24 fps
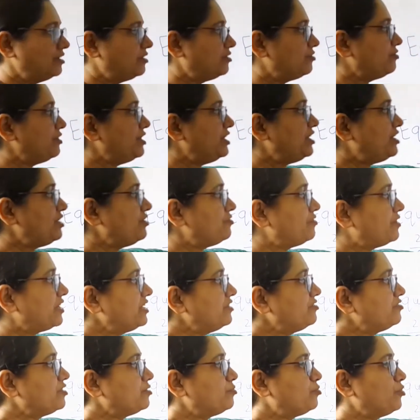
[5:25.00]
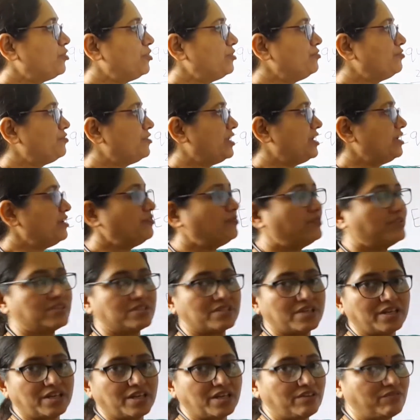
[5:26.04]
25 upon 5 is
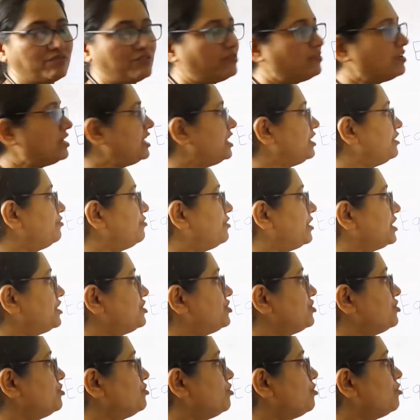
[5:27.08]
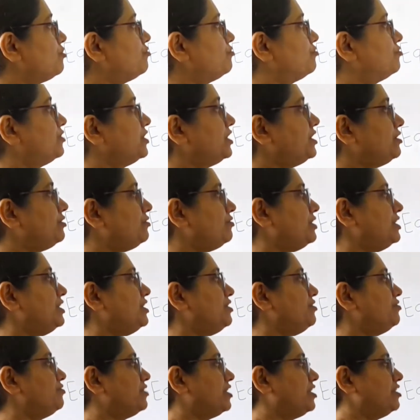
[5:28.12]
an equivalent fraction of
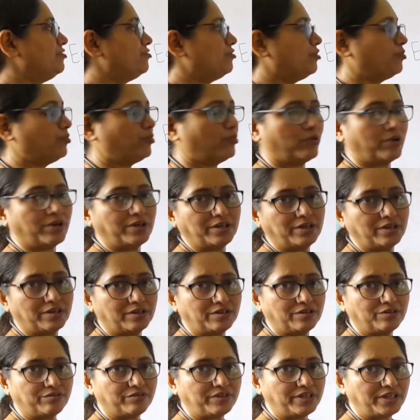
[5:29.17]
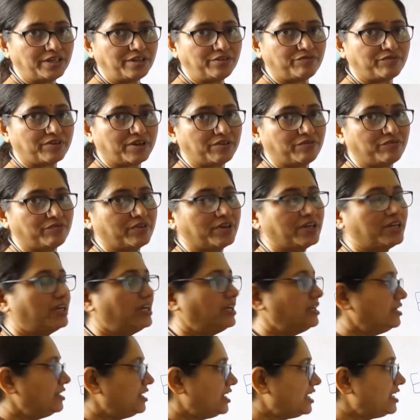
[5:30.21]
125 upon 25.
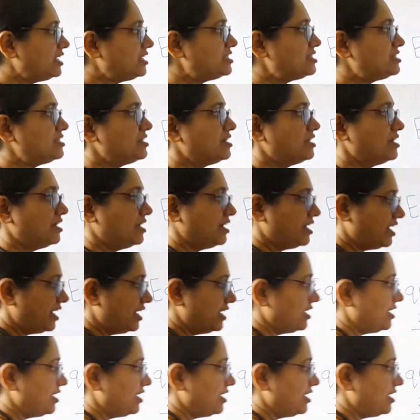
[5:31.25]
Next, I